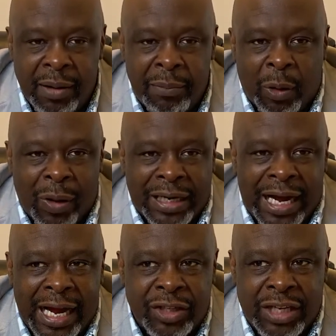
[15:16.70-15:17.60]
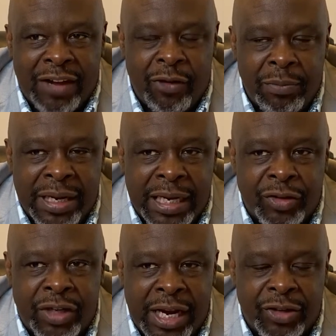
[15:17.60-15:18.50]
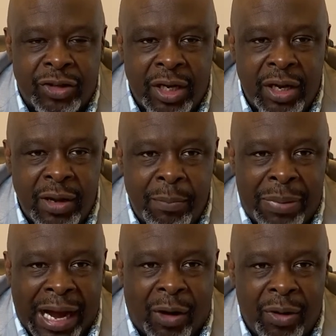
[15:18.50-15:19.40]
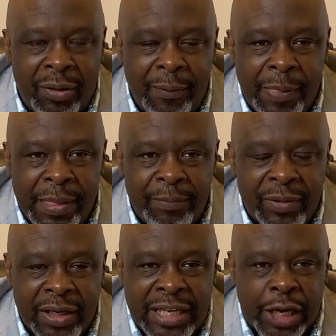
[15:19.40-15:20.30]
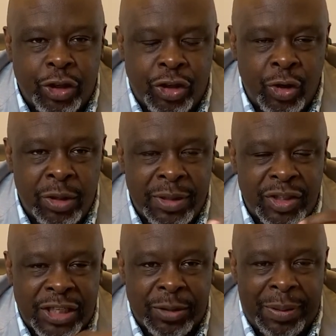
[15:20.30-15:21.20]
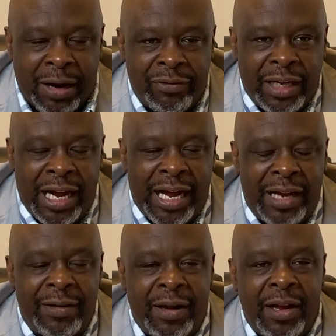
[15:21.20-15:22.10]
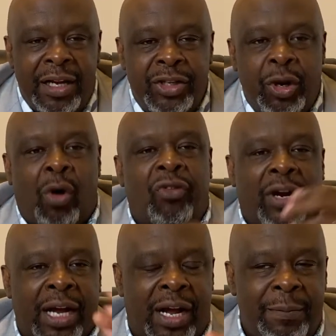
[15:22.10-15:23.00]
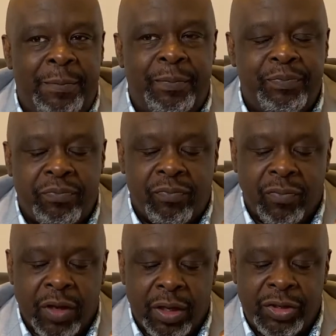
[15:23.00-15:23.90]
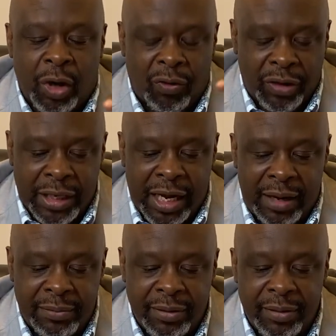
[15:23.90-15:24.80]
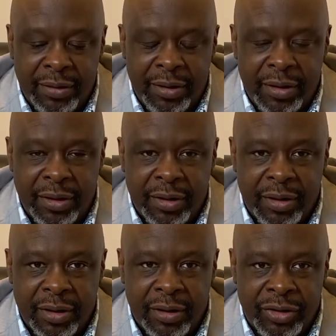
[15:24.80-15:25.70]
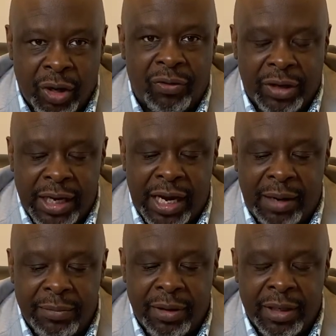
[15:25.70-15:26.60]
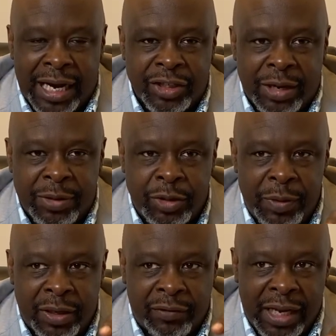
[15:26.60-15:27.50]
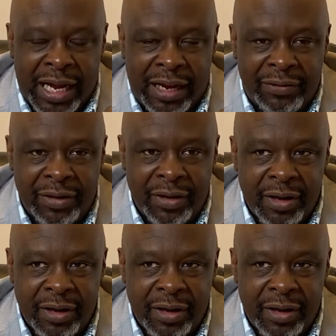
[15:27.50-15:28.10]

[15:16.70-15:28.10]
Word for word: But what God has given me is this power. That's dunamis, that's the power of God to overcome, to overcome, to overcome. God's given me spirit of love.